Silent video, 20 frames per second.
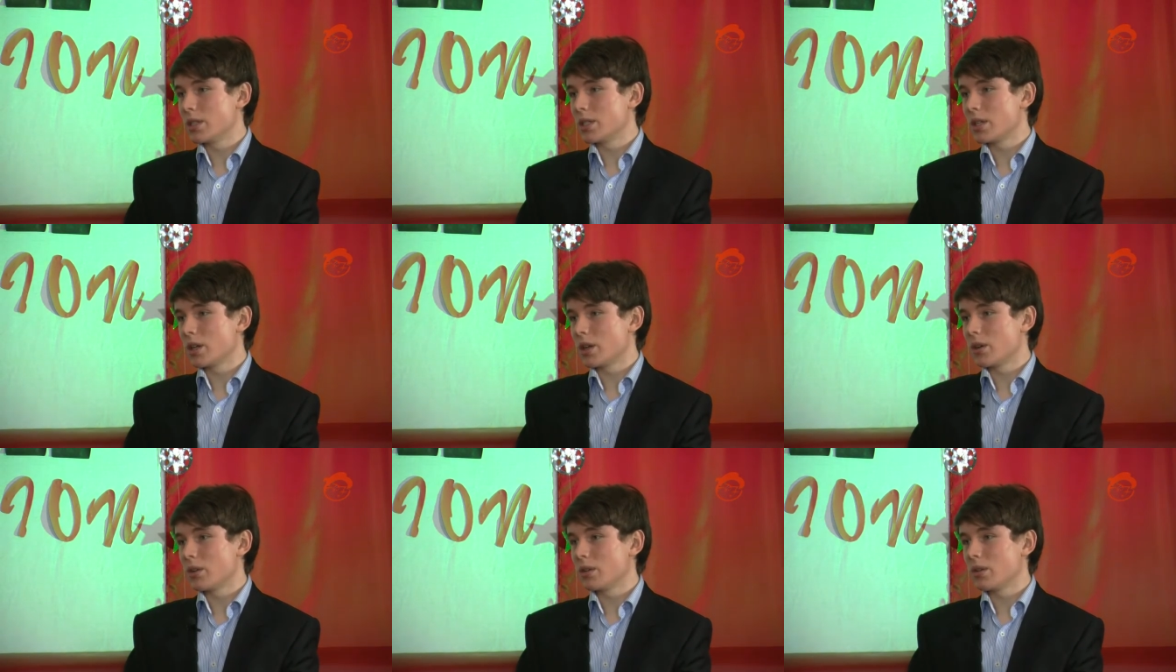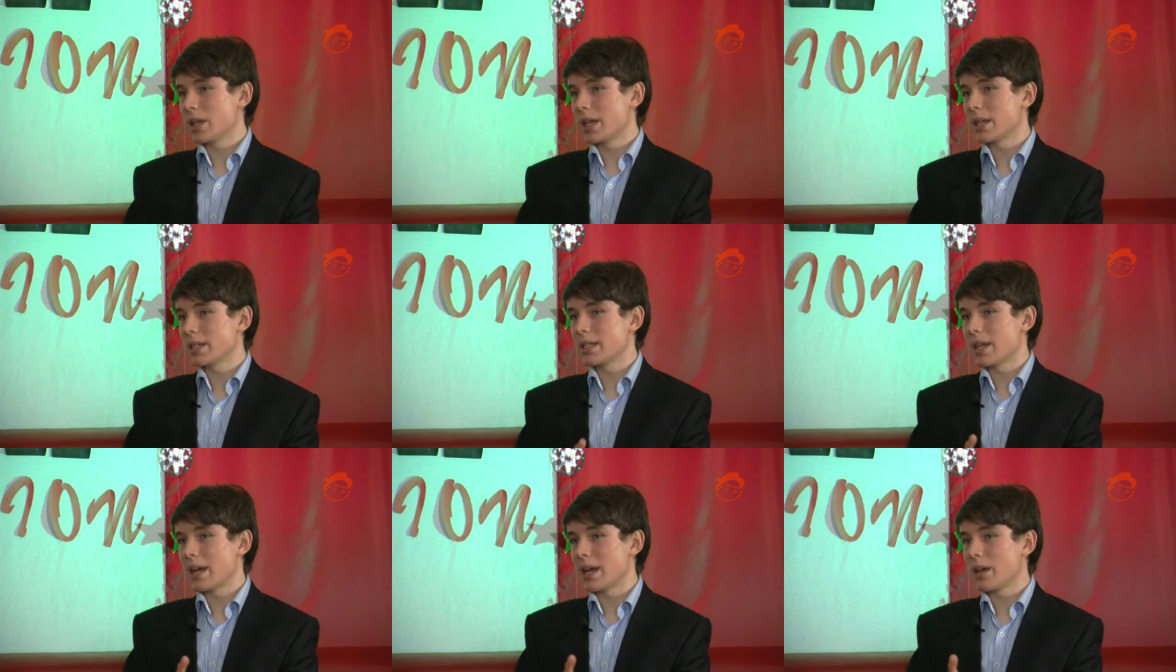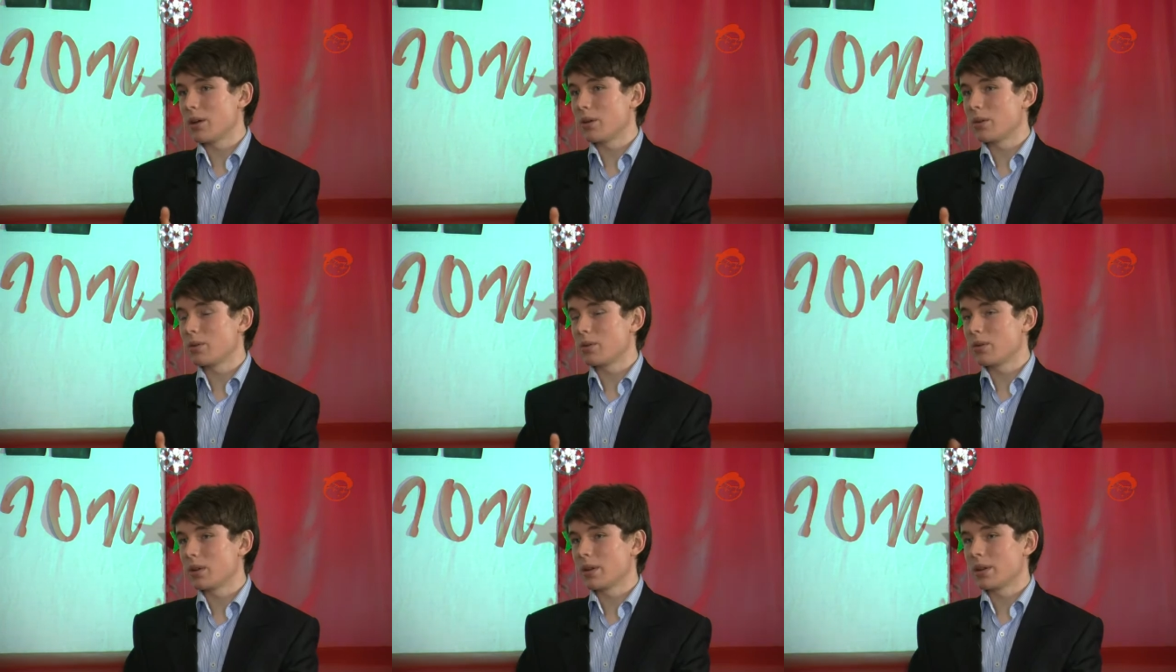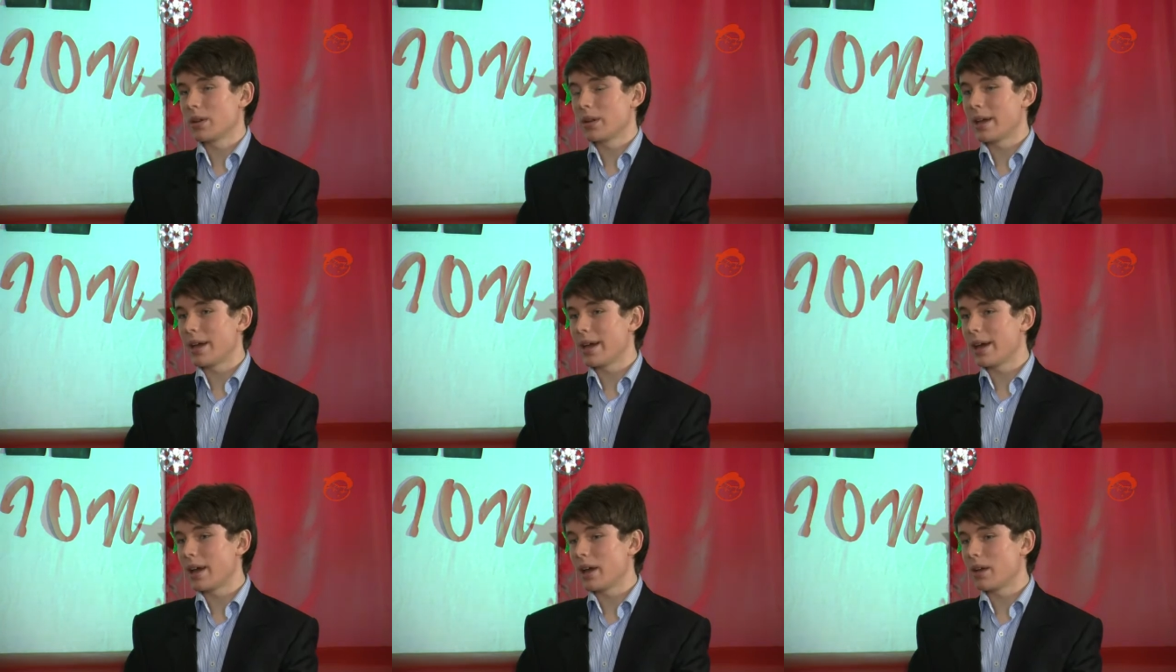So that's how
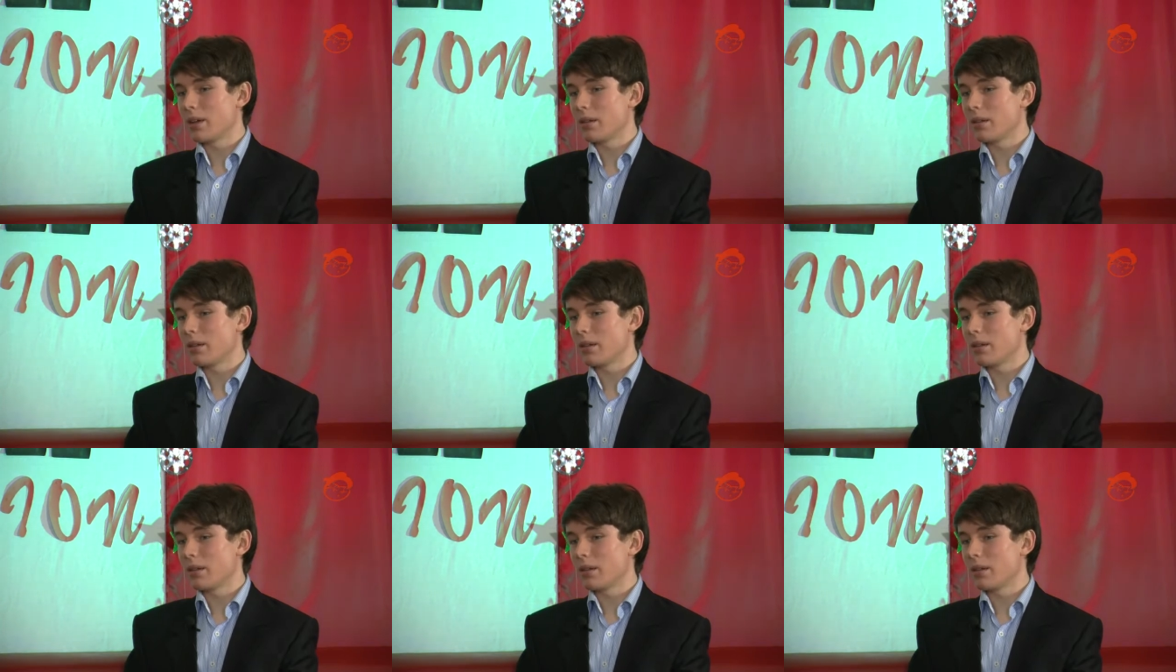uh,